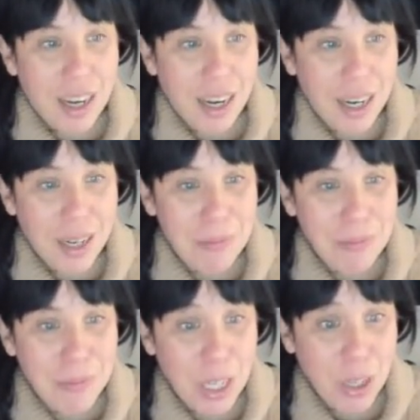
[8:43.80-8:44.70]

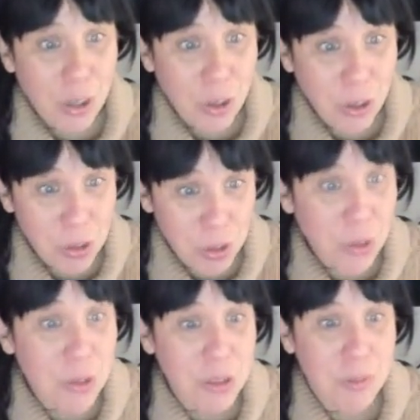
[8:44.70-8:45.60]
the
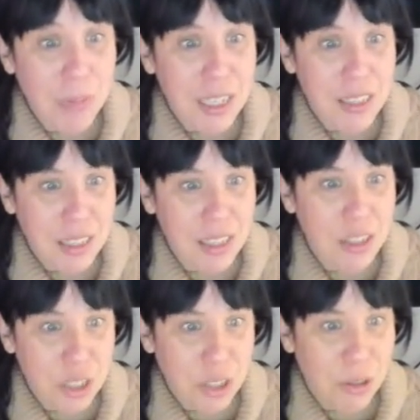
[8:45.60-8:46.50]
doors to my
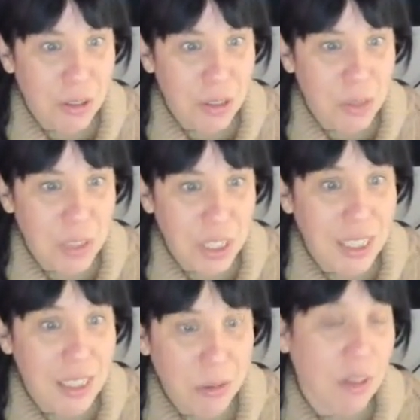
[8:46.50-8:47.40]
signature course, which is
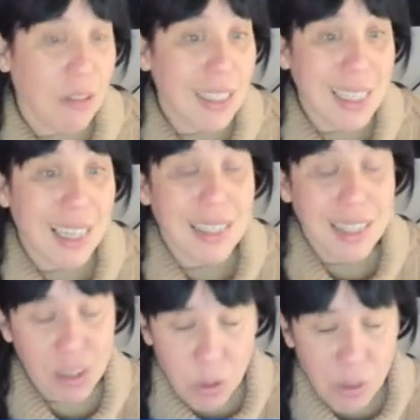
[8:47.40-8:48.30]
now called Dyslexia
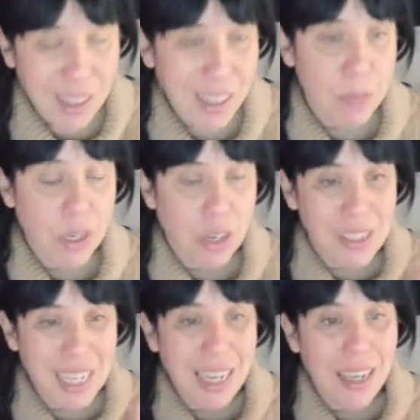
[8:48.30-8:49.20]
Toolkit, because
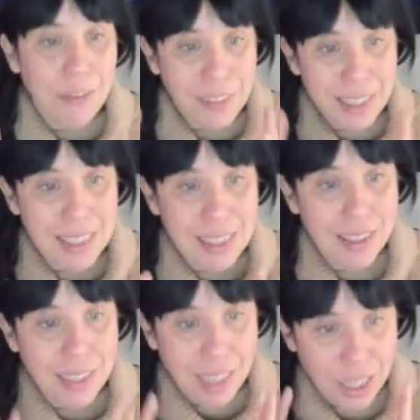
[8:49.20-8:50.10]
I have
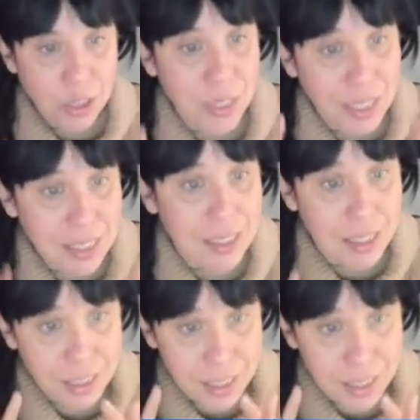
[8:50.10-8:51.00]
distilled
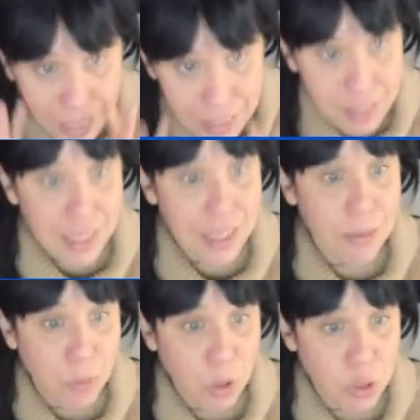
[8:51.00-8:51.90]
6
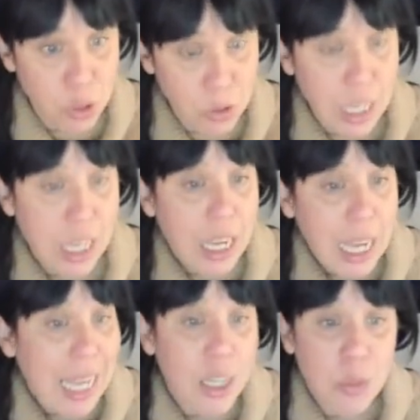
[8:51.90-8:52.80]
modules,
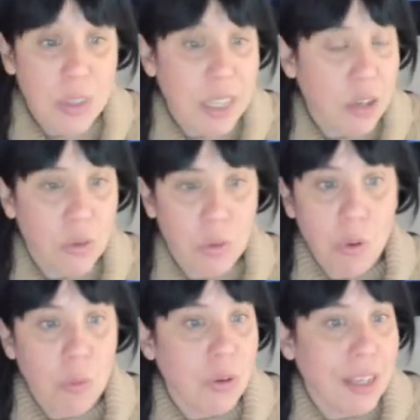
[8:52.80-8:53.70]
and it will take you no
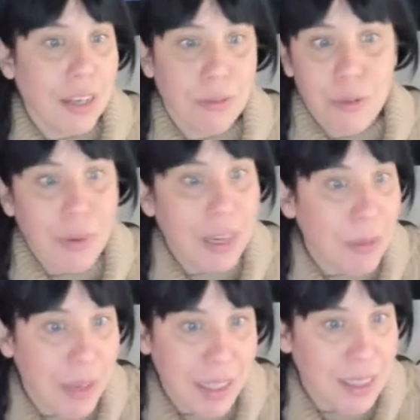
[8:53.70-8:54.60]
more than 20
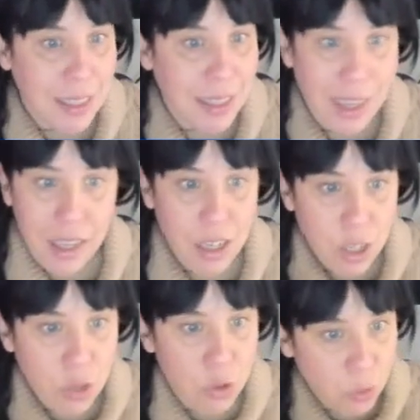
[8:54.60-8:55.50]
minutes a day
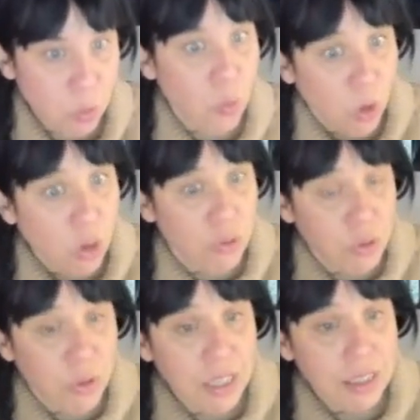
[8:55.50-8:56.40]
to walk
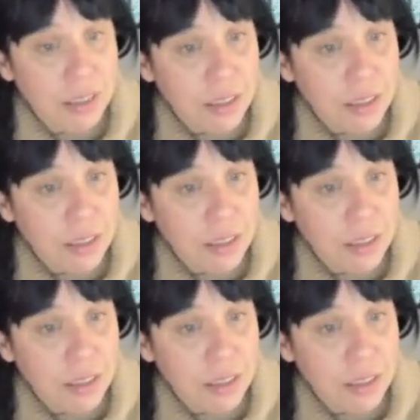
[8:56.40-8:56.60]
through it.